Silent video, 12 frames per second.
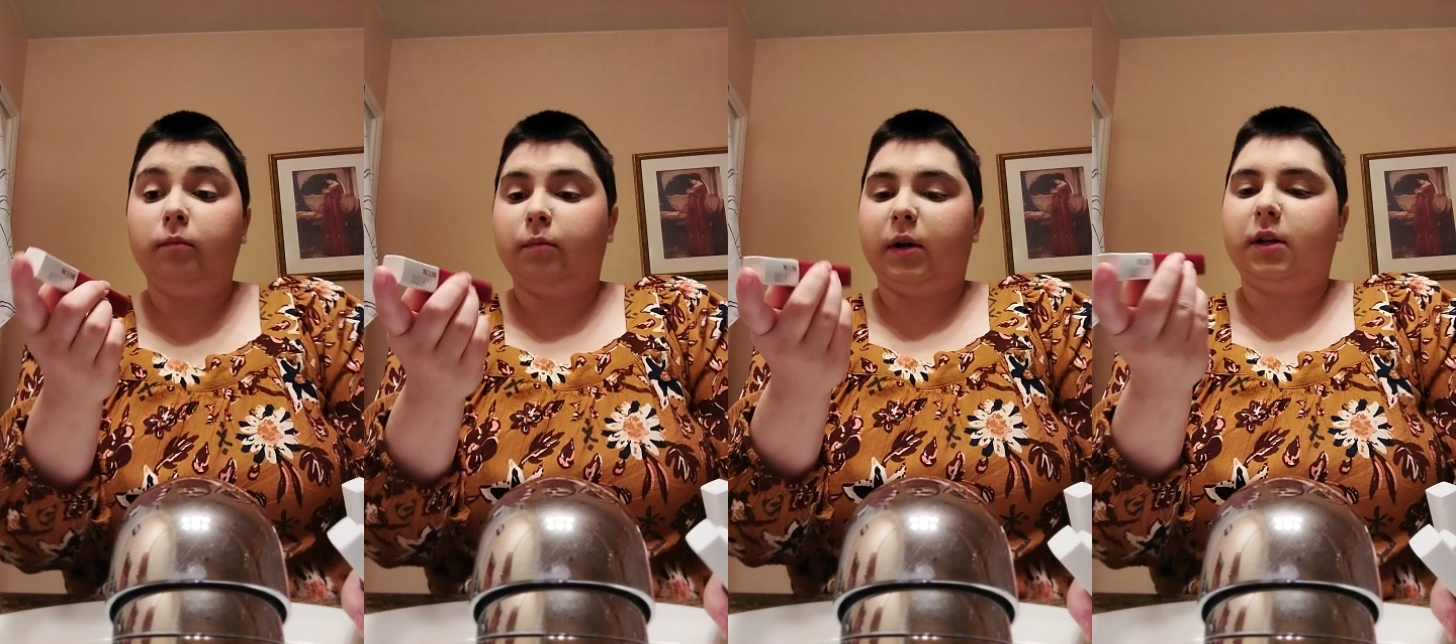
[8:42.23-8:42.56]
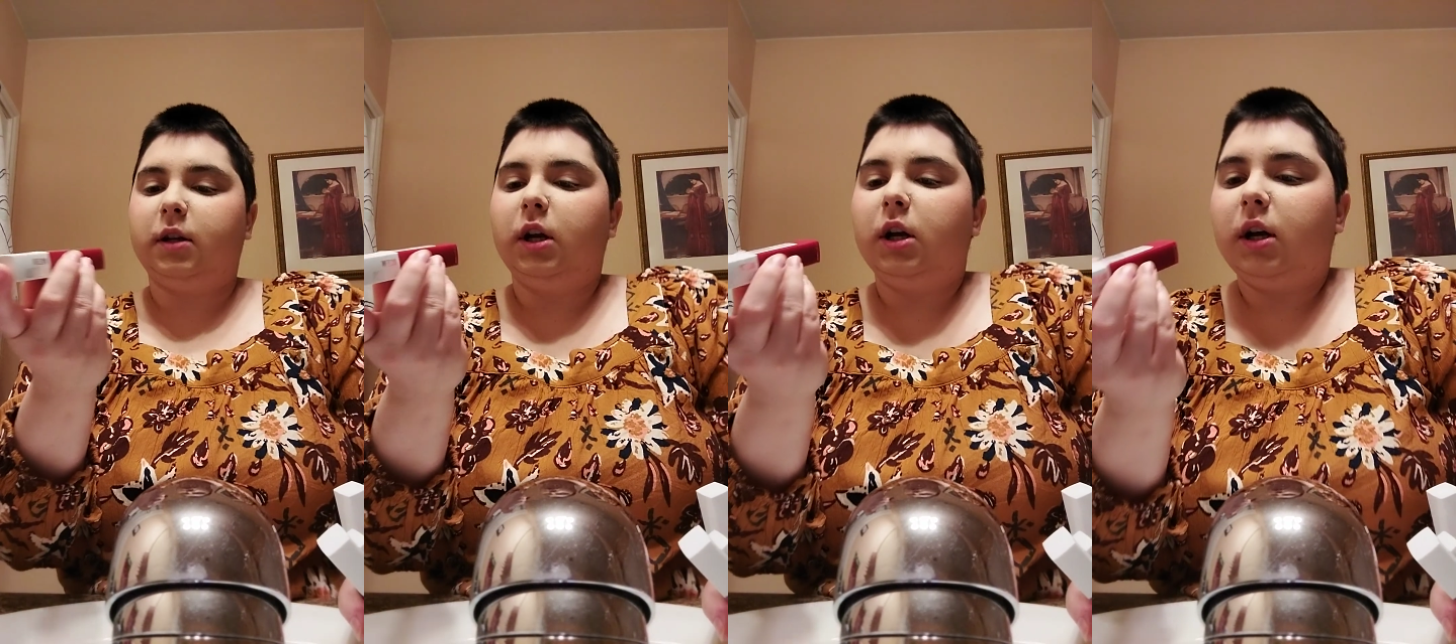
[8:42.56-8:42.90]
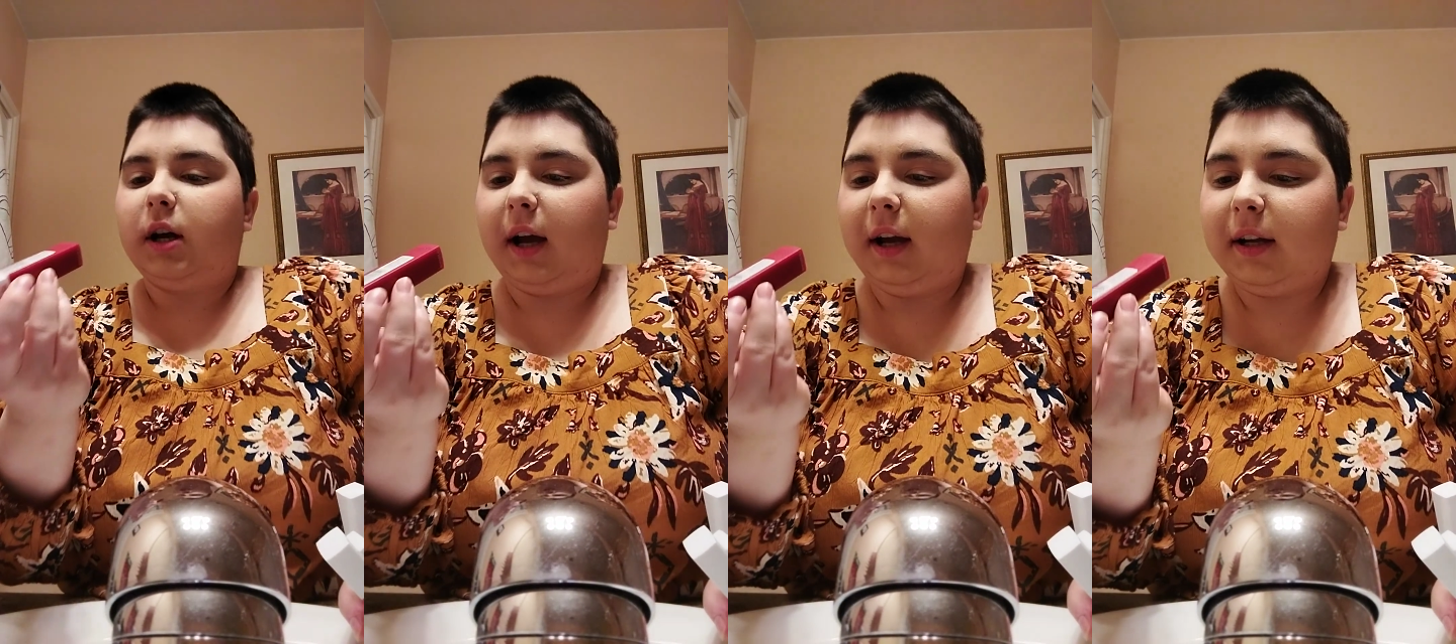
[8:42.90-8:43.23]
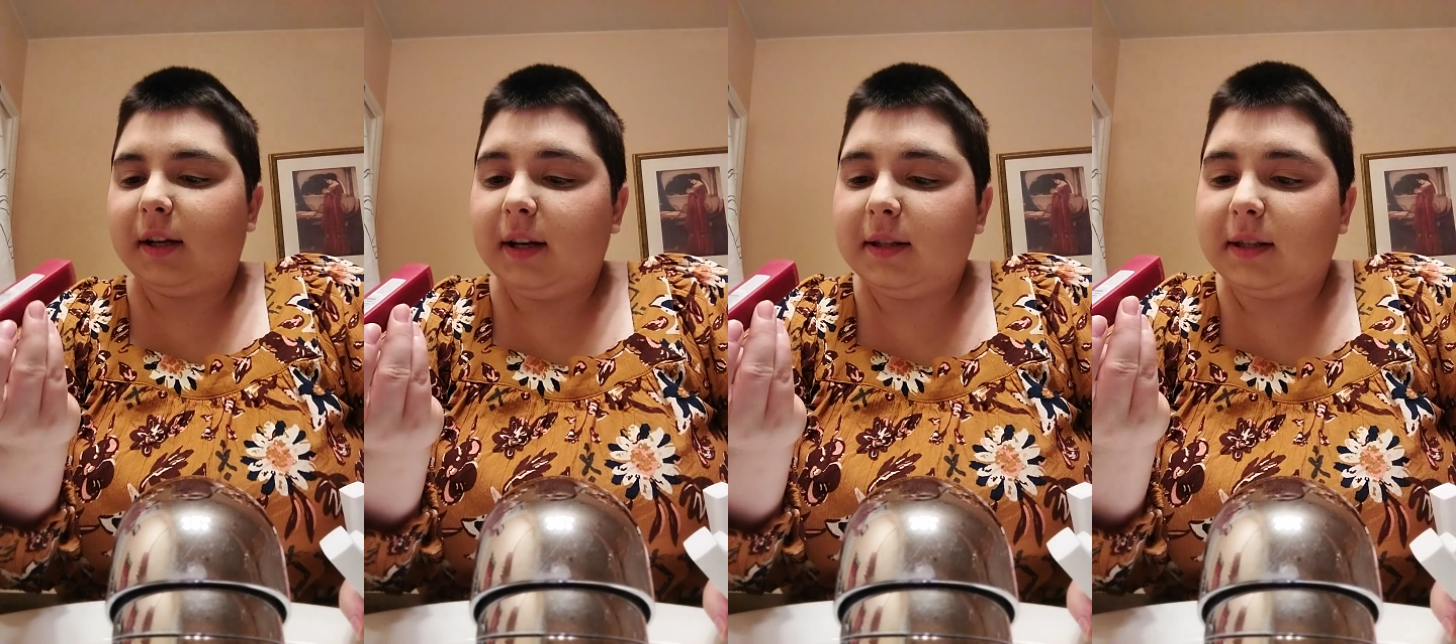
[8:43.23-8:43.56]
But I
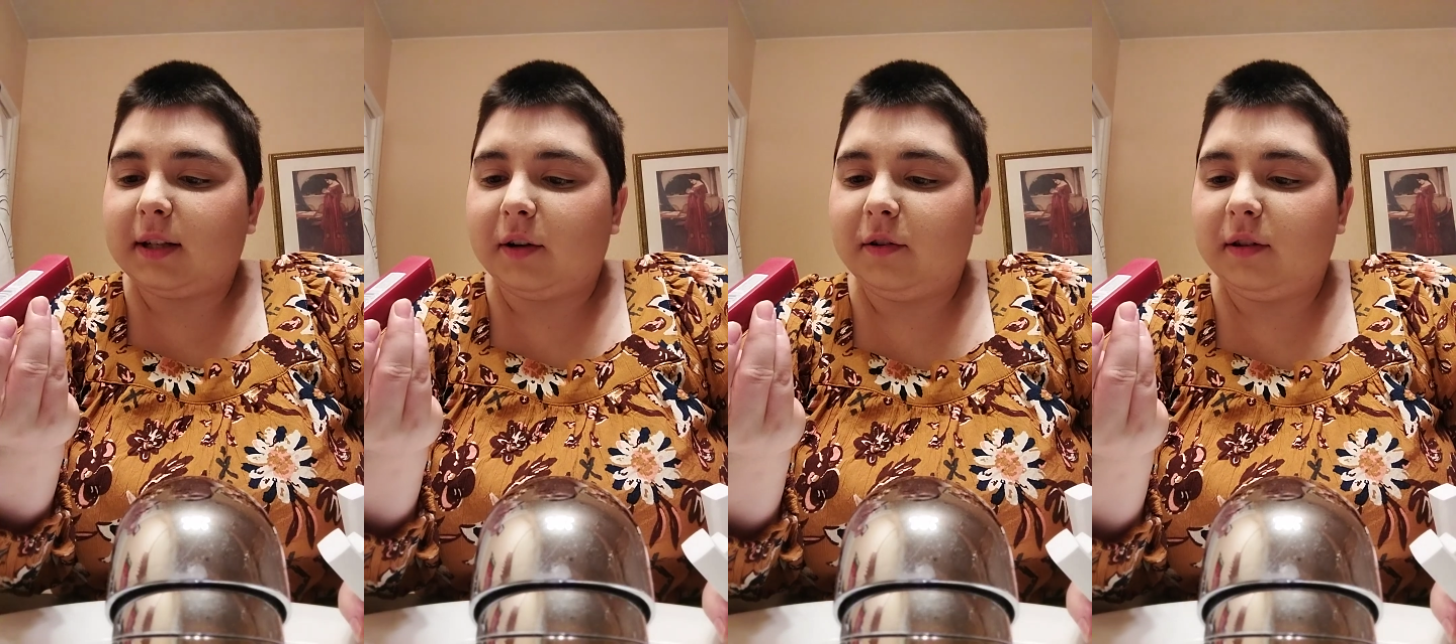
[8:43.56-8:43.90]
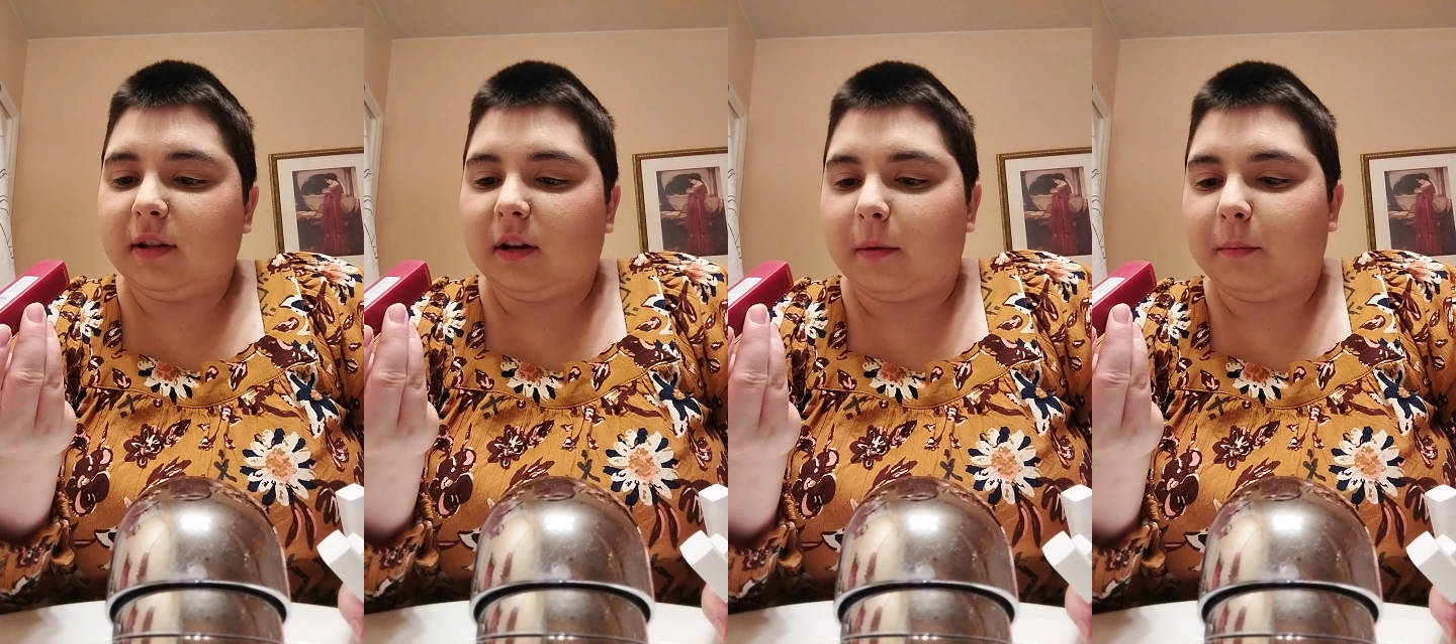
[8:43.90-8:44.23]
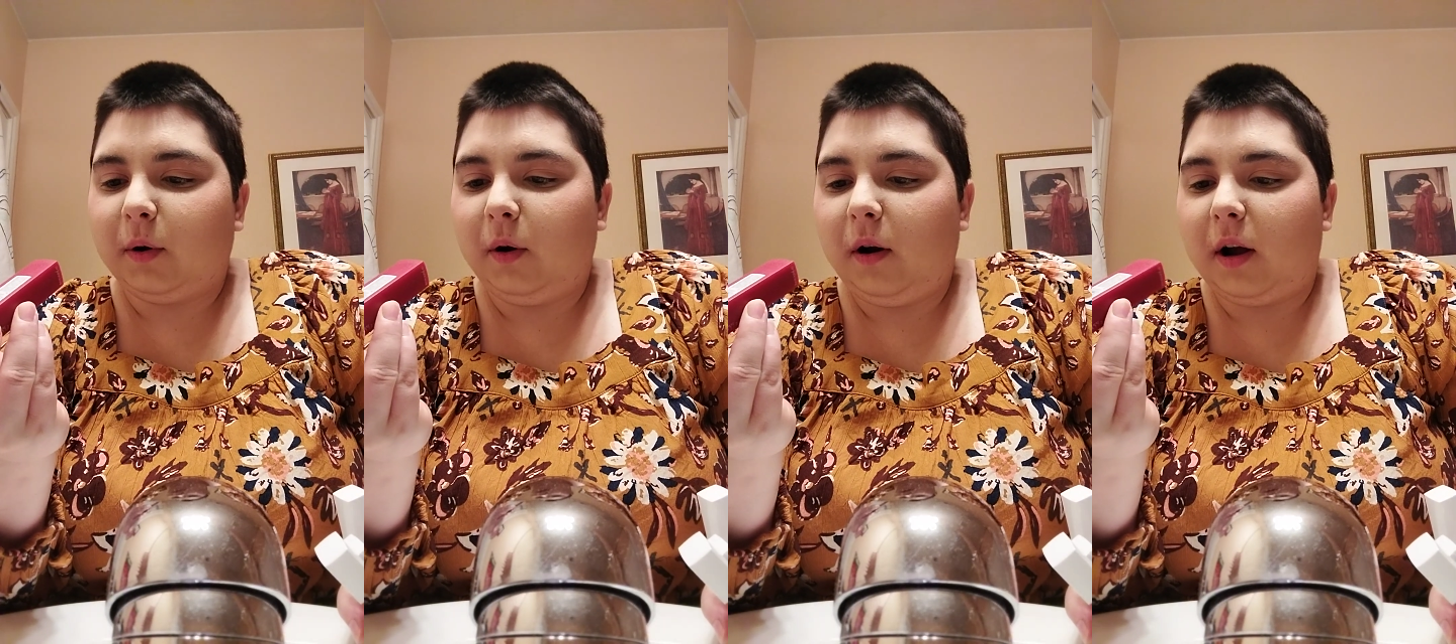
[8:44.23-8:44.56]
can easily tell you the number